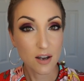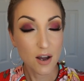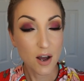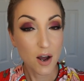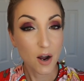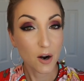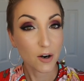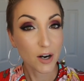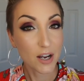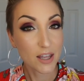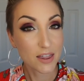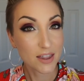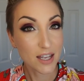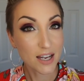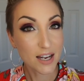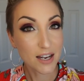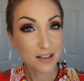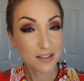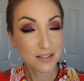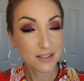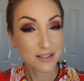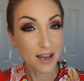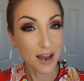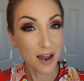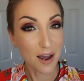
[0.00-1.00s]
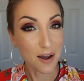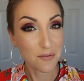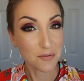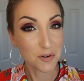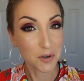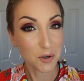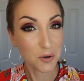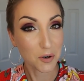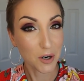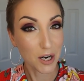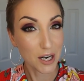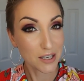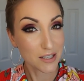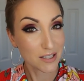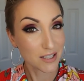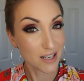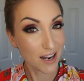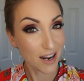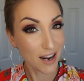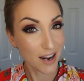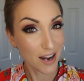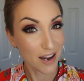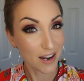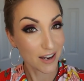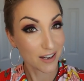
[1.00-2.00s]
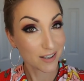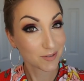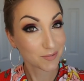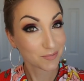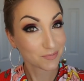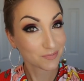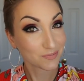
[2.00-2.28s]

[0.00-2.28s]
All right, thanks. Have a great day.